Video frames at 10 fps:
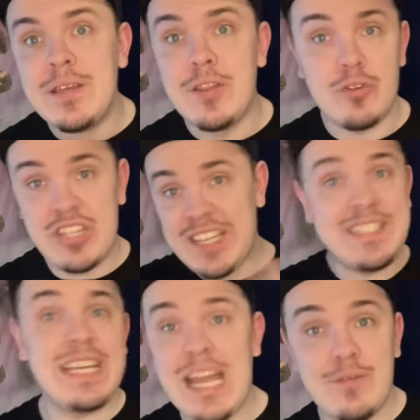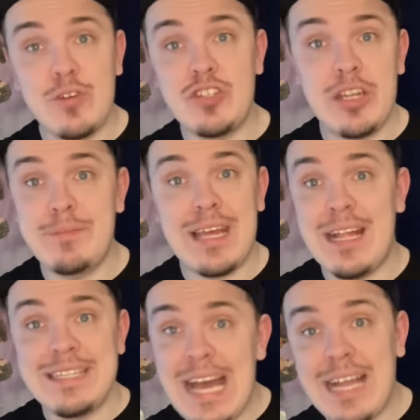They're chasing after a ship that
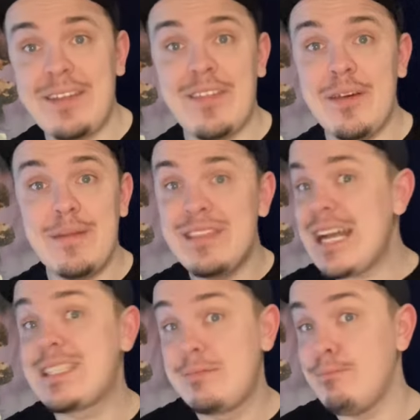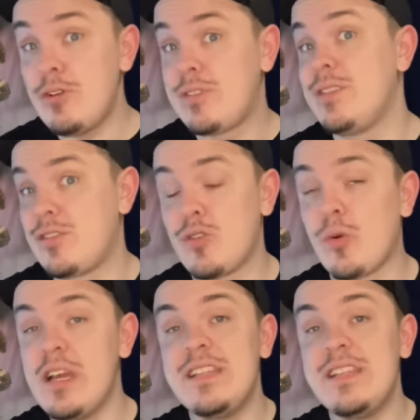attacked them, and that's most of the story.